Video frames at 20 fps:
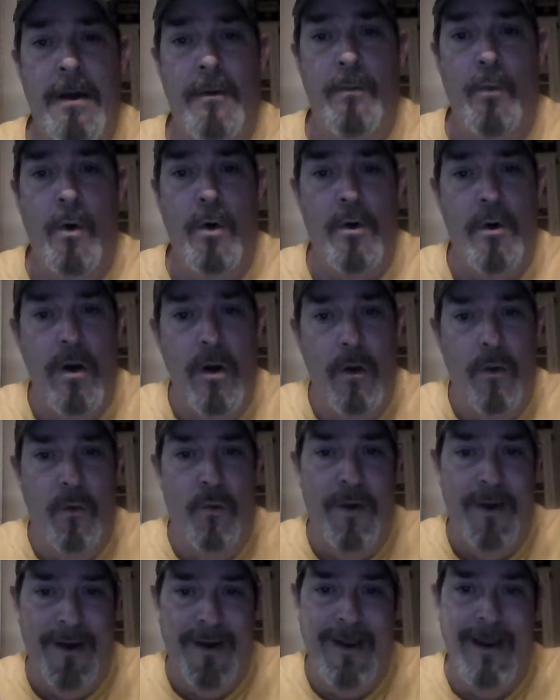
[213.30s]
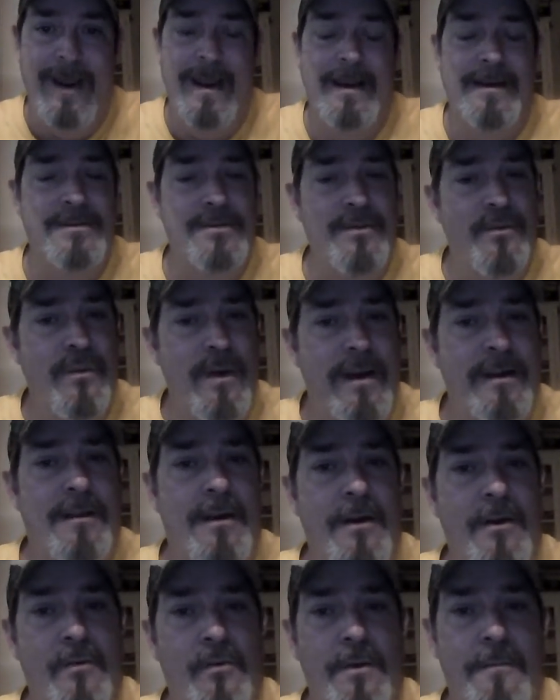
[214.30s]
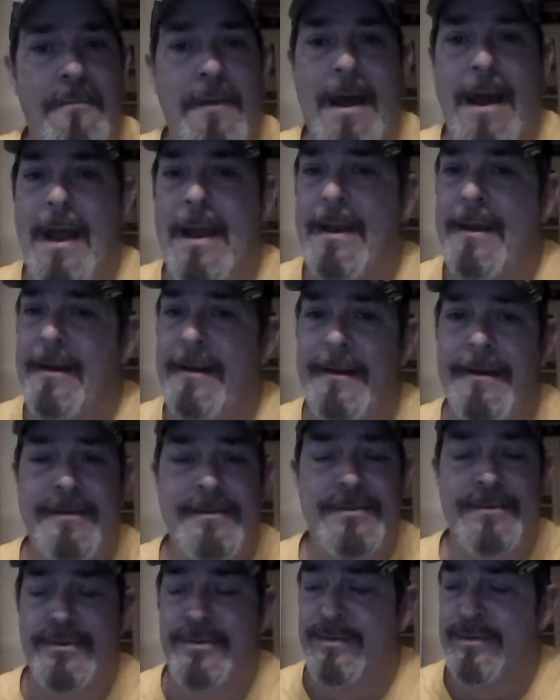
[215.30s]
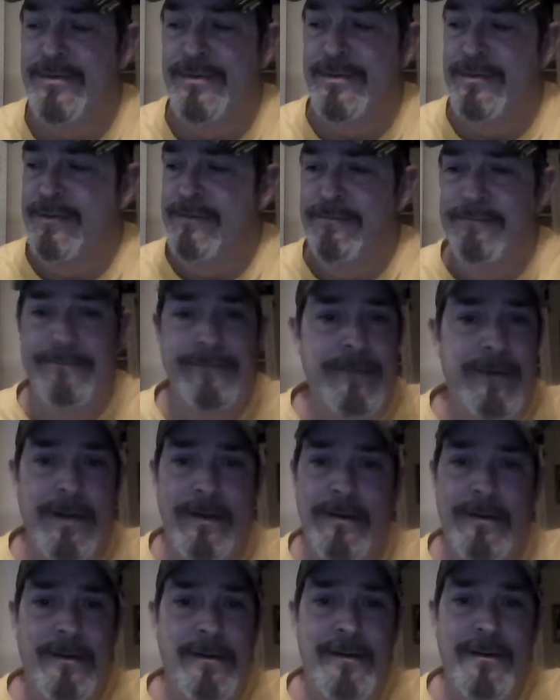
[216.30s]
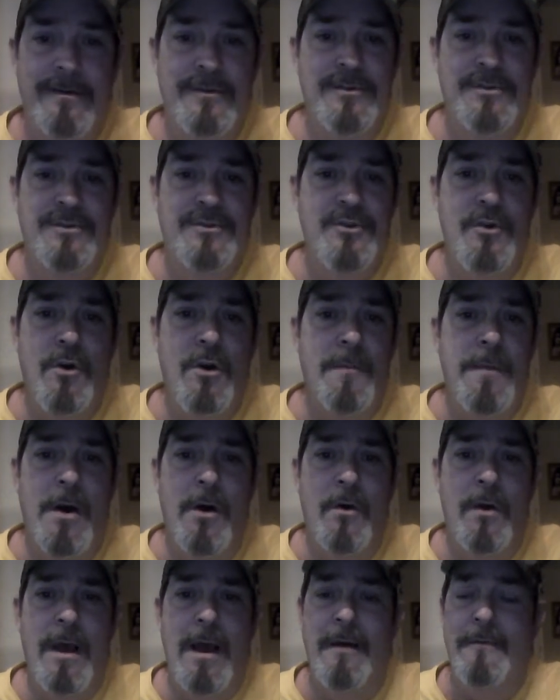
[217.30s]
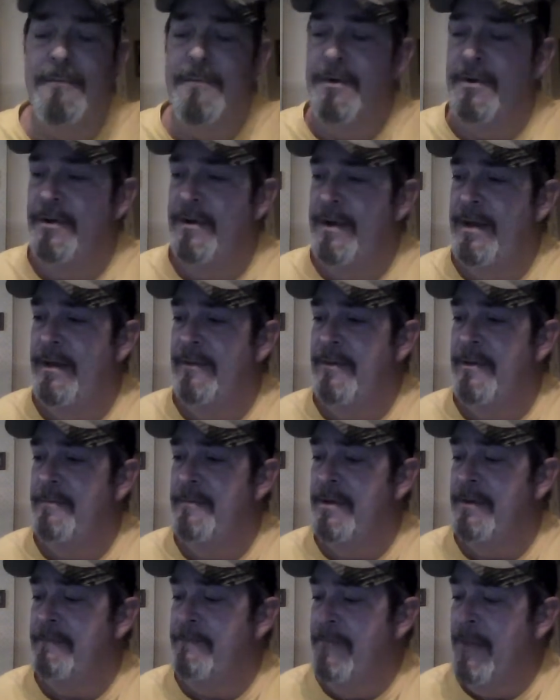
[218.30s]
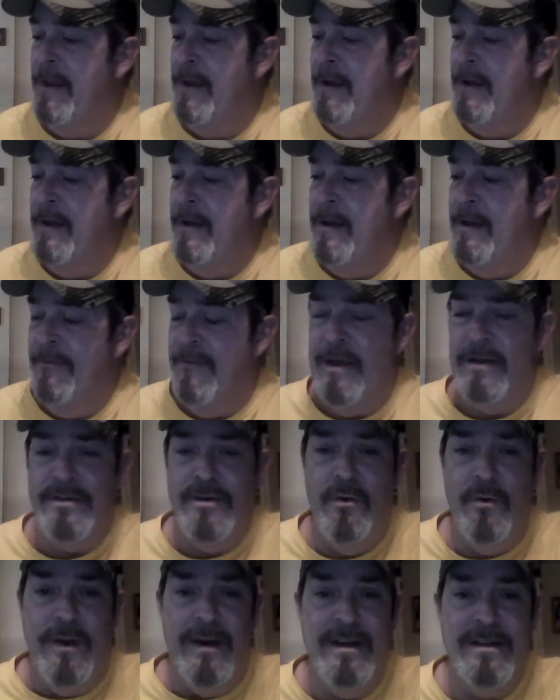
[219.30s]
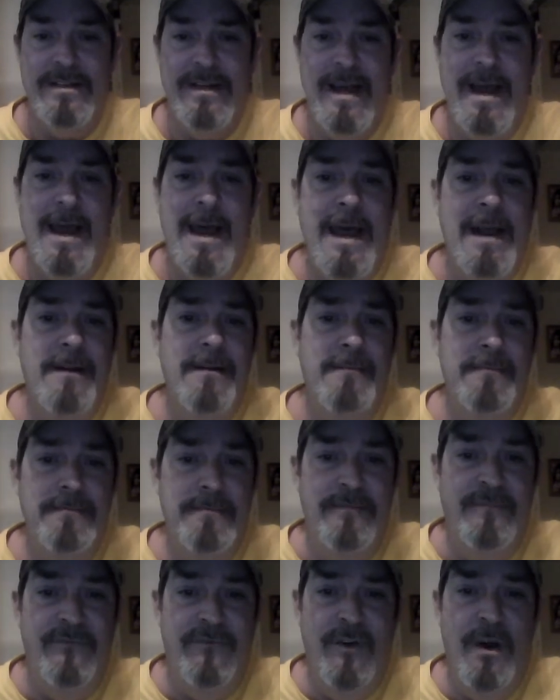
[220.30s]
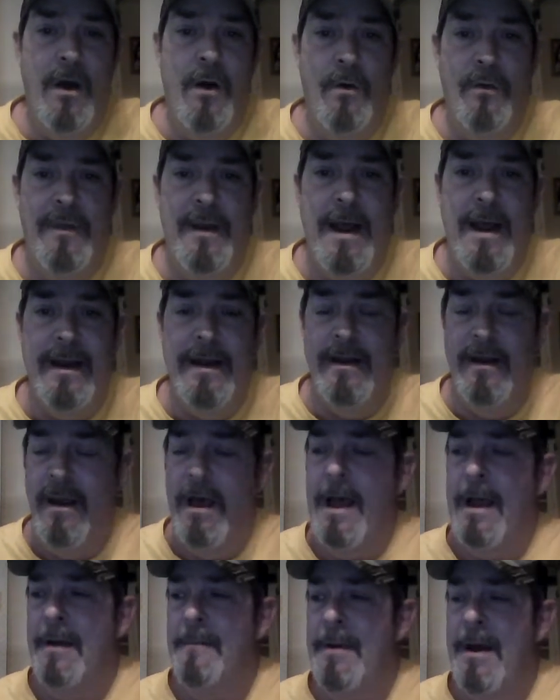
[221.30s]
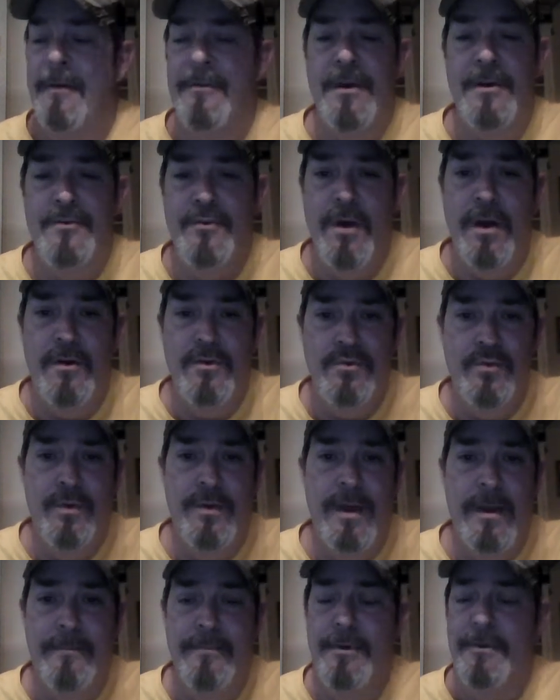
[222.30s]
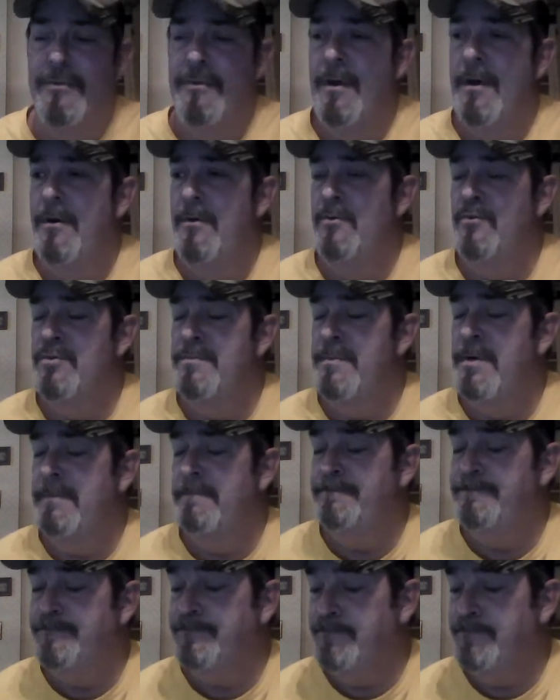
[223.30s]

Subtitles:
water holding tanks are right there on the back, and it's just it'll just jerk them all out from underneath it. But that's the only design flaw that I didn't like about that trailer is where they put those. But